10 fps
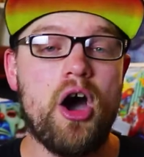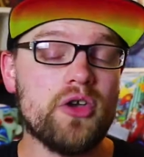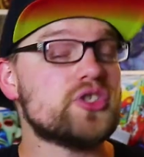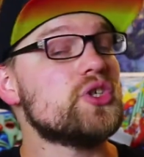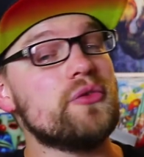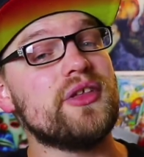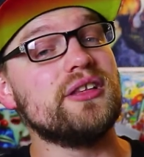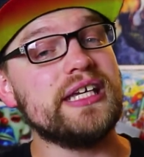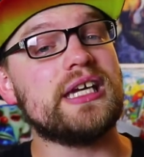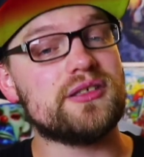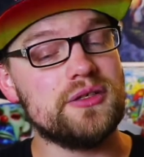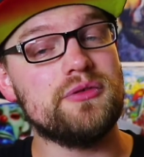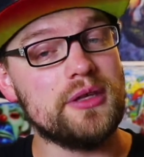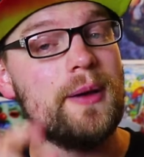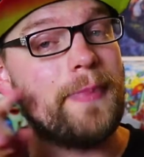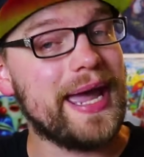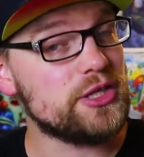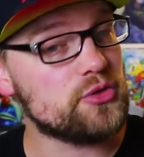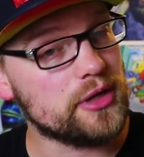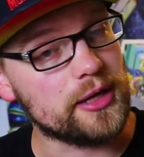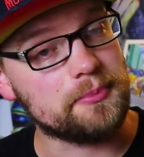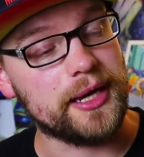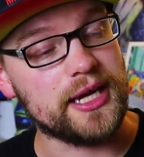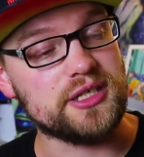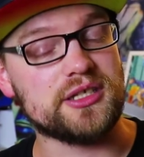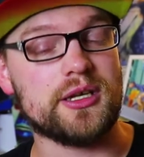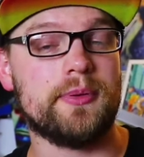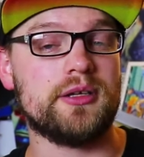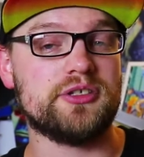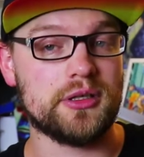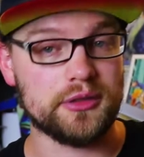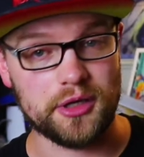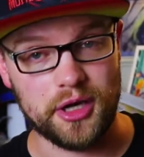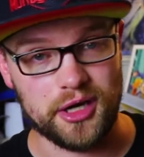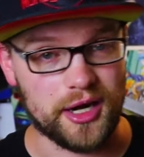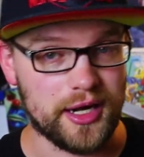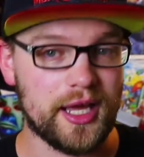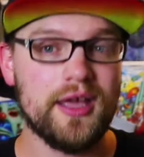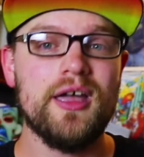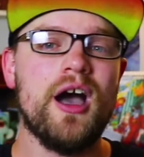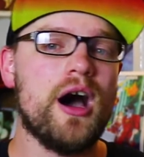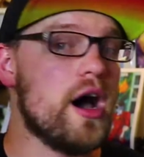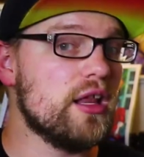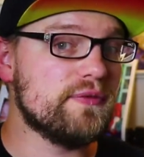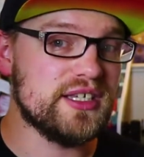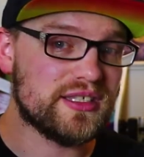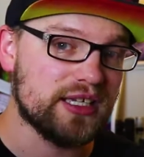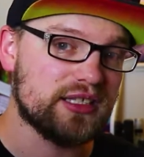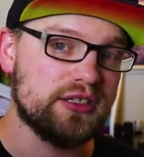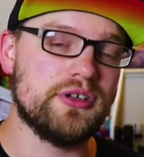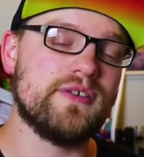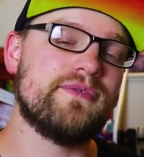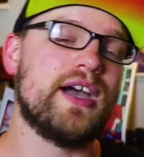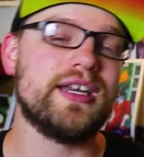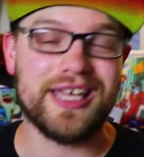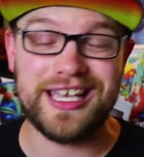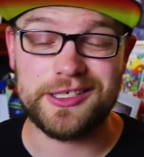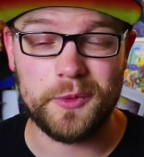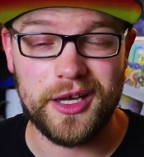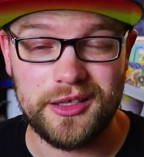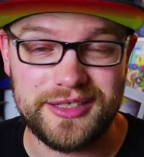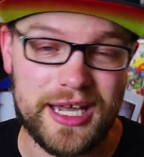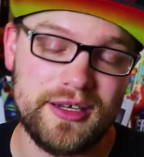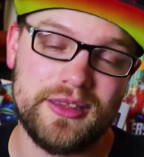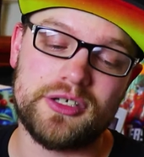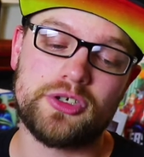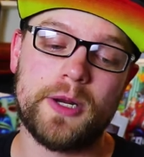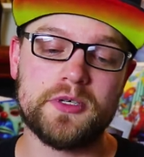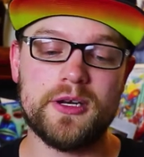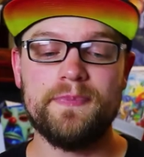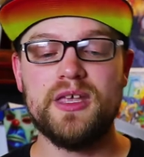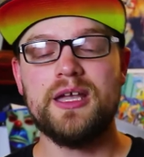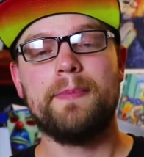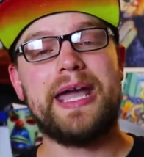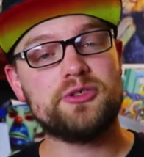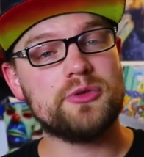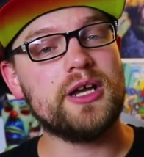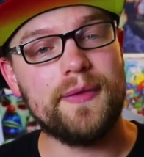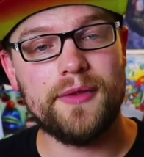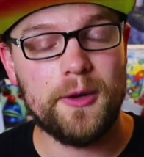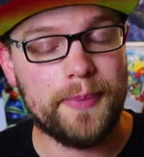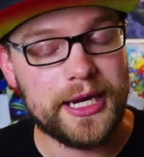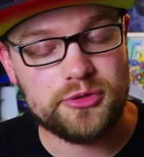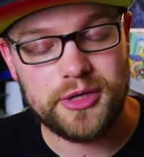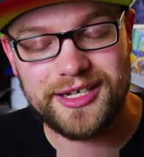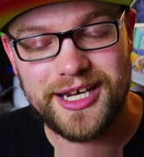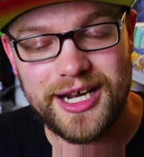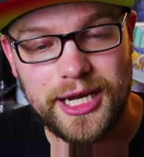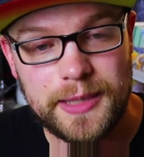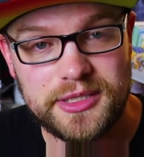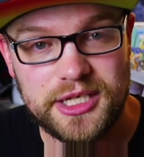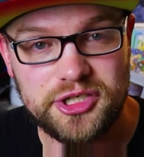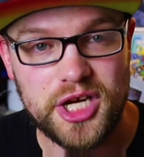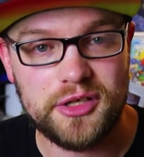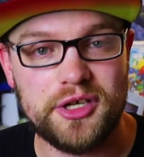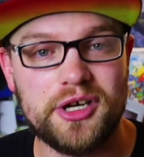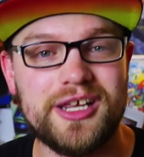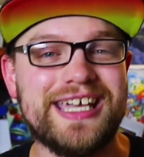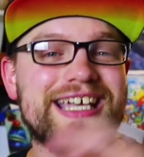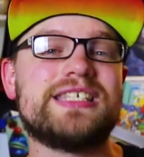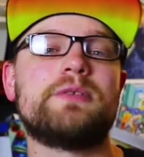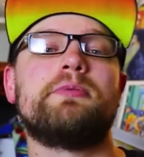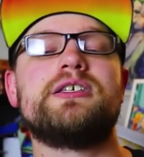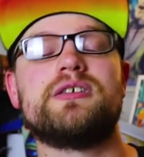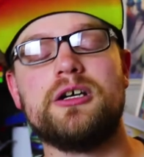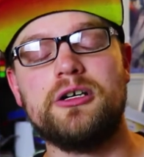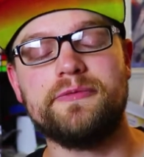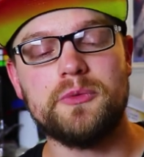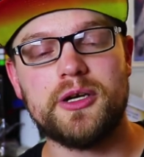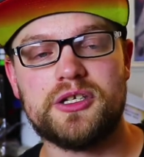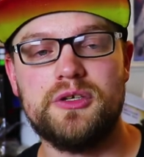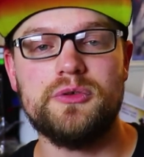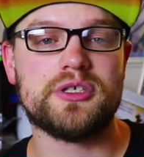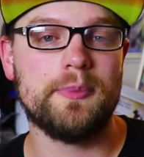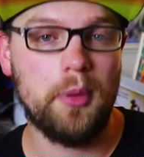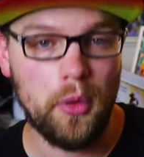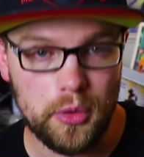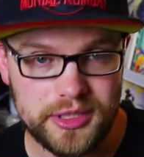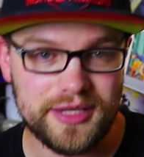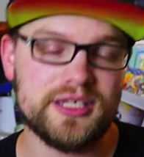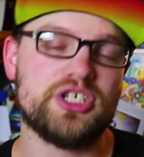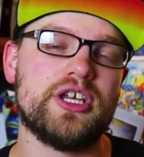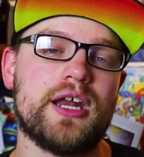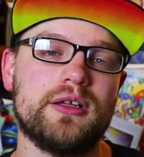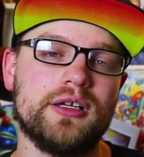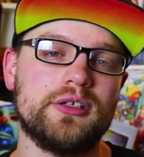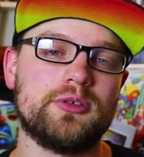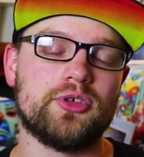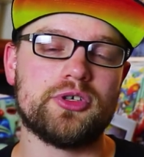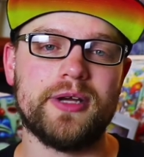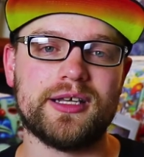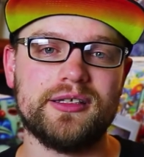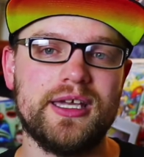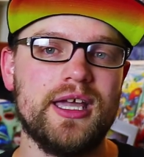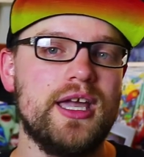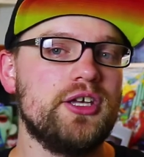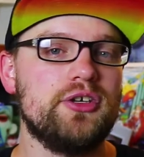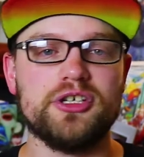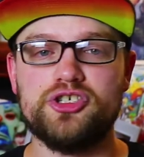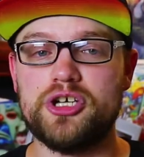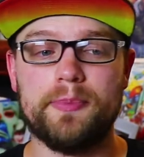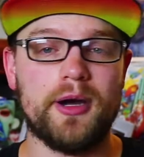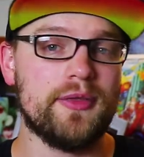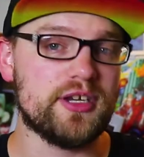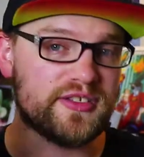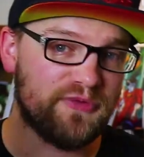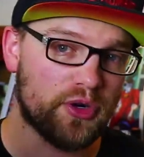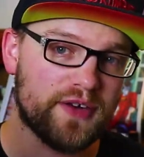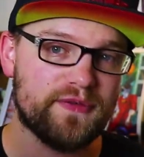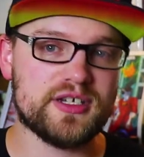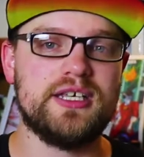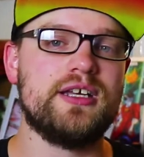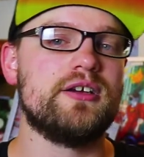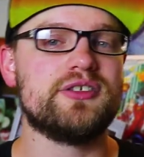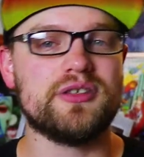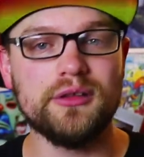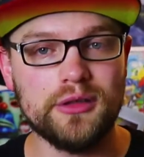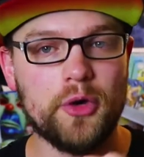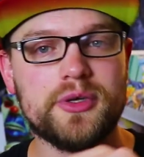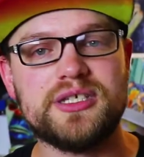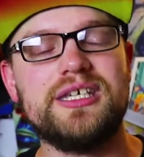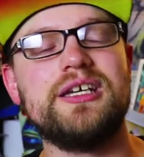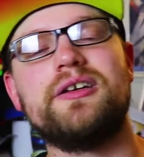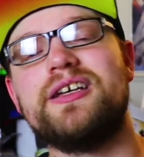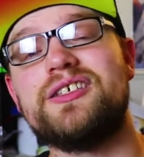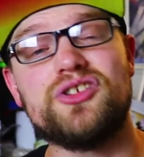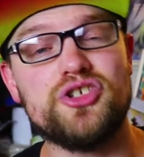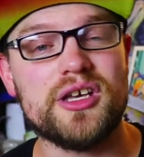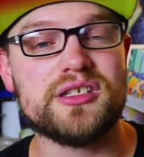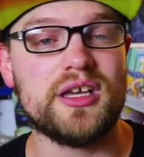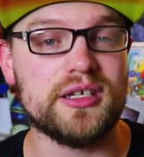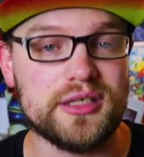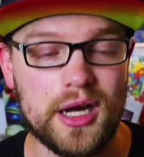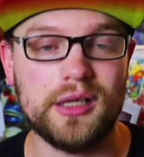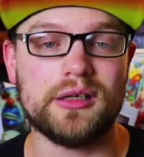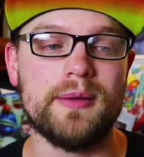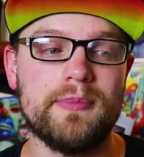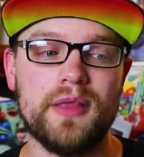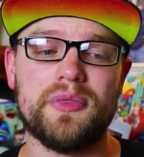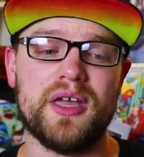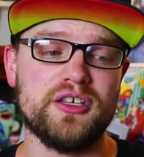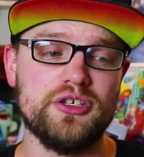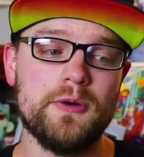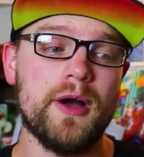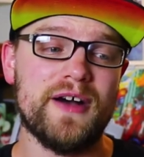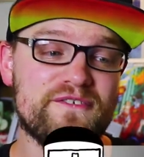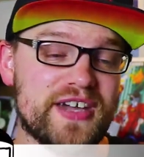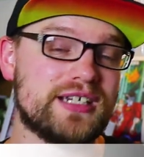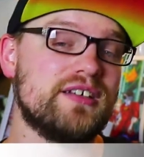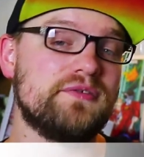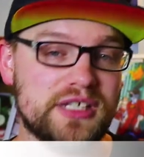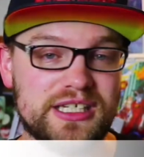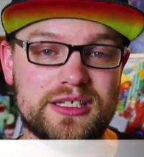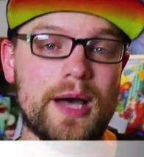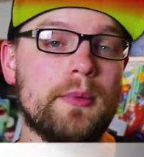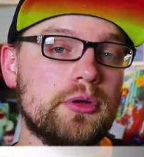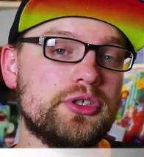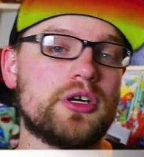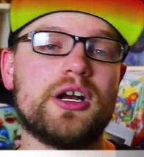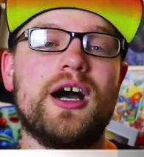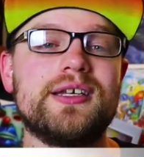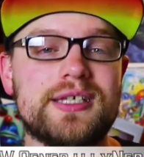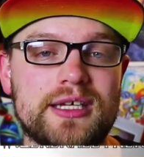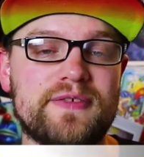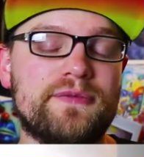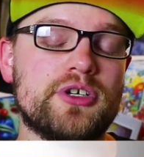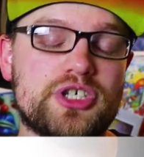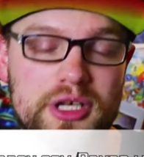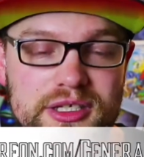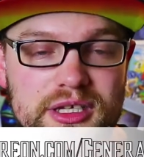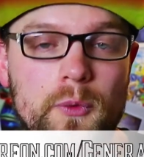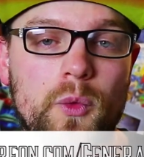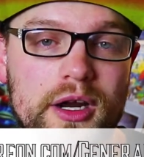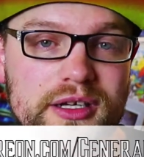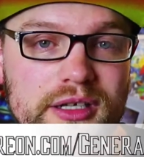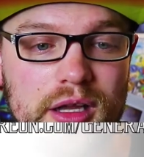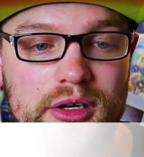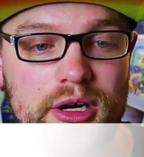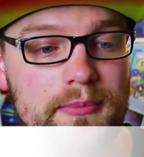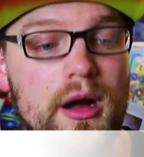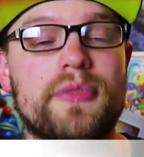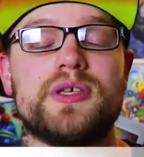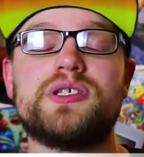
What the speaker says: Also, the link to the Patreon page is up on generallynerdy.net. All of these links you can find as well down in the description. Patreon, though, patreon.com/generallynerdy is the place to go if you want to support the channel a little more directly. You can jump on. There's four different tiers. The lowest tier is just $1 a month, and you effectively double your content for just $1 a month.